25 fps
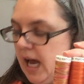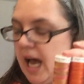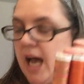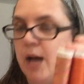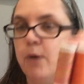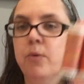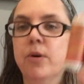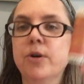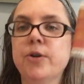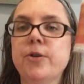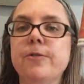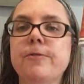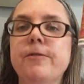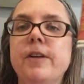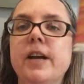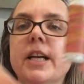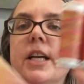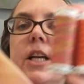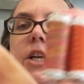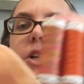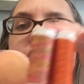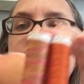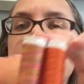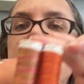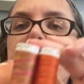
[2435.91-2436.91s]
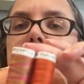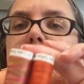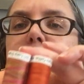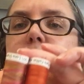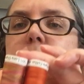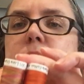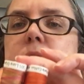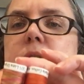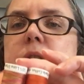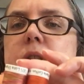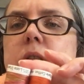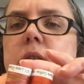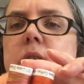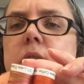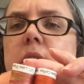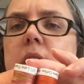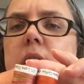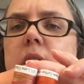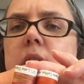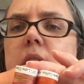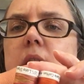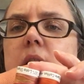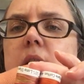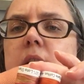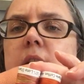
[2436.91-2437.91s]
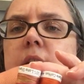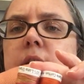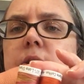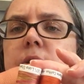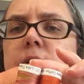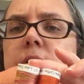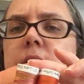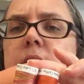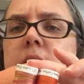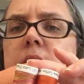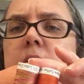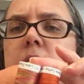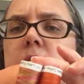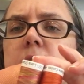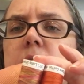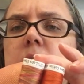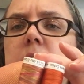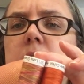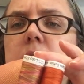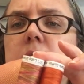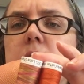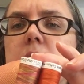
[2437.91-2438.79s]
I wonder if I could use either the,